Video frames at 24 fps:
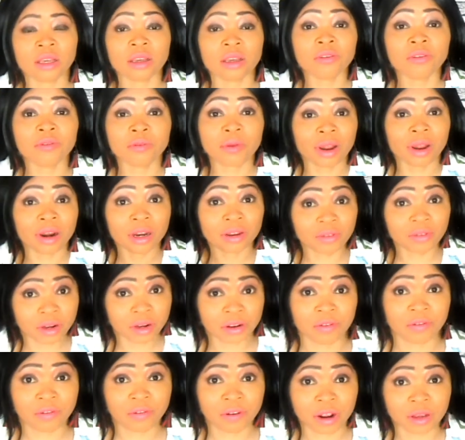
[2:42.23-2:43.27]
If you are living
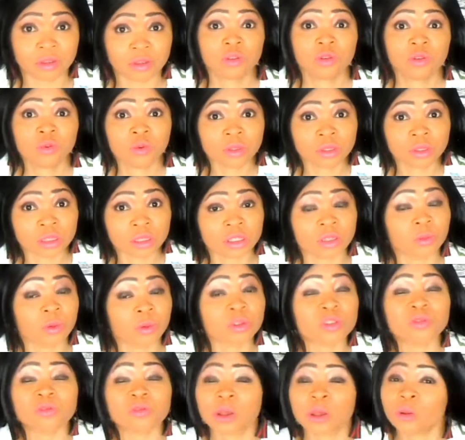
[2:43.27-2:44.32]
in France, you will see this,
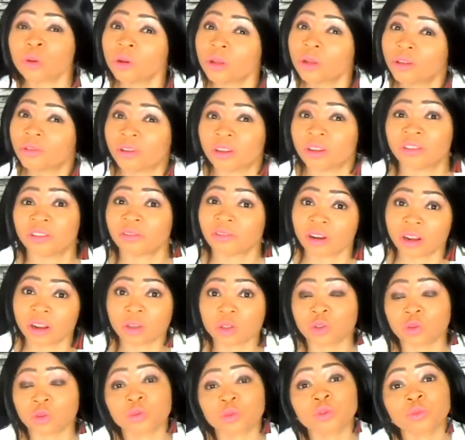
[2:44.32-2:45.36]
but if you are not living in
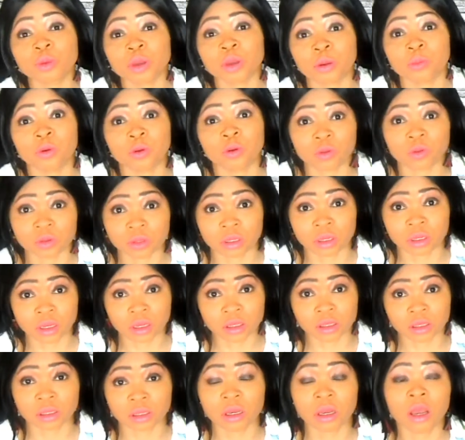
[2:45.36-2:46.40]
France, you won't be able to see
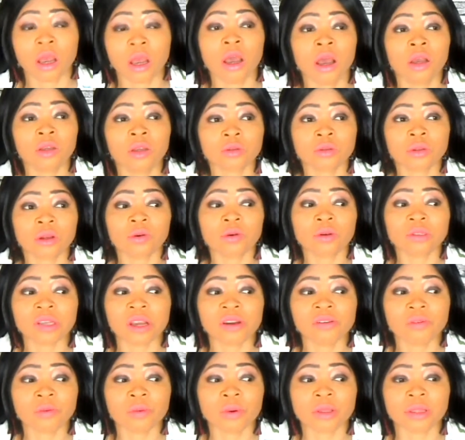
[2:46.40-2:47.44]
it. So they wrote
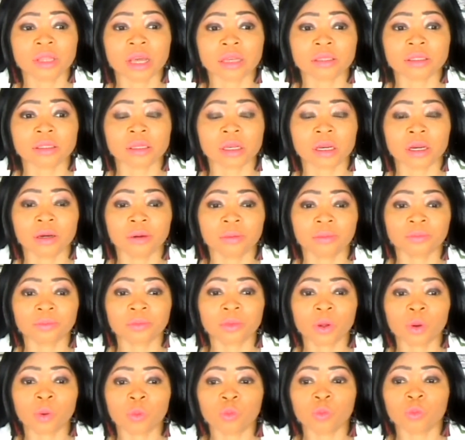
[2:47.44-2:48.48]
everyone that
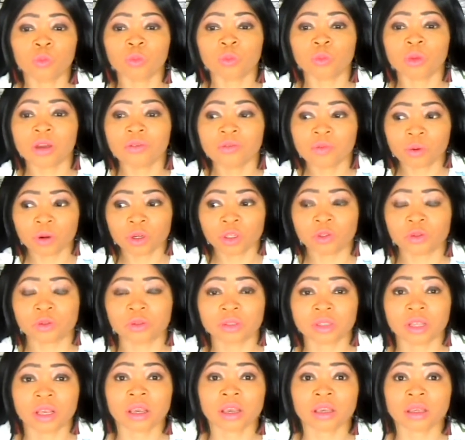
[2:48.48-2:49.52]
everyone should
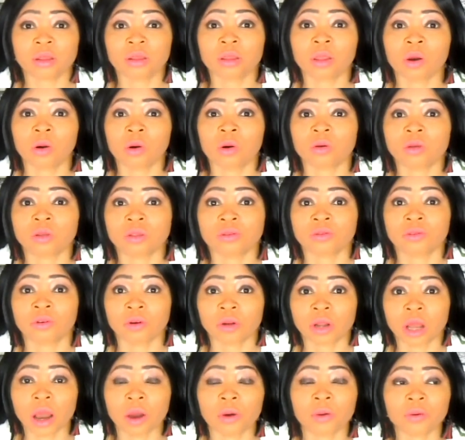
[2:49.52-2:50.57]
stay indoors for
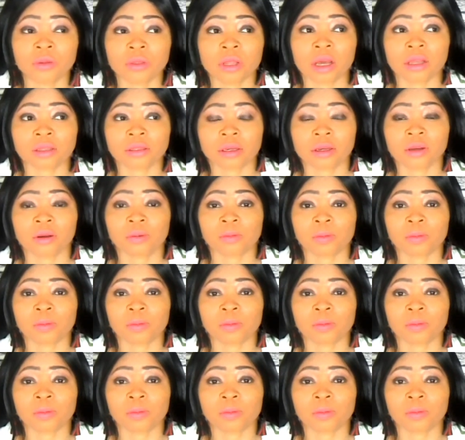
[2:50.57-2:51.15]
now, that